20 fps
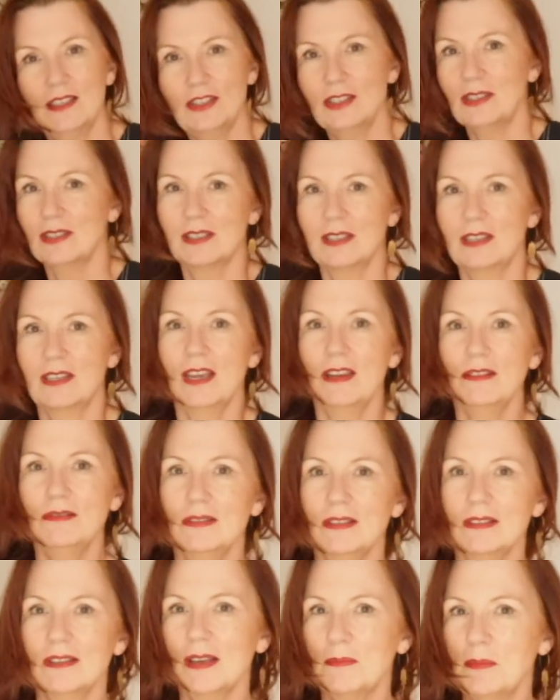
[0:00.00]
She doesn't know,
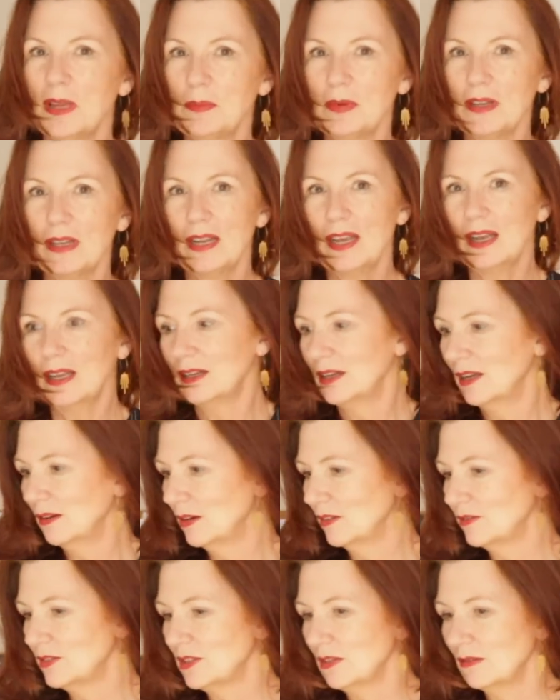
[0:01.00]
or maybe I'll let her know
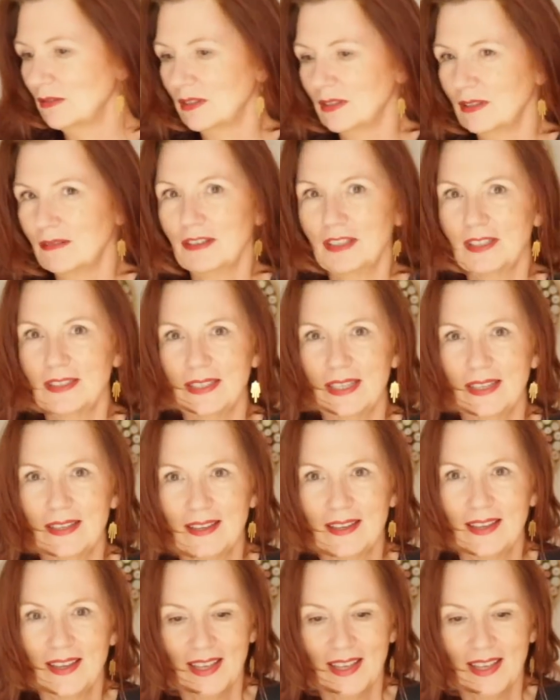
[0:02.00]
I've stolen her idea.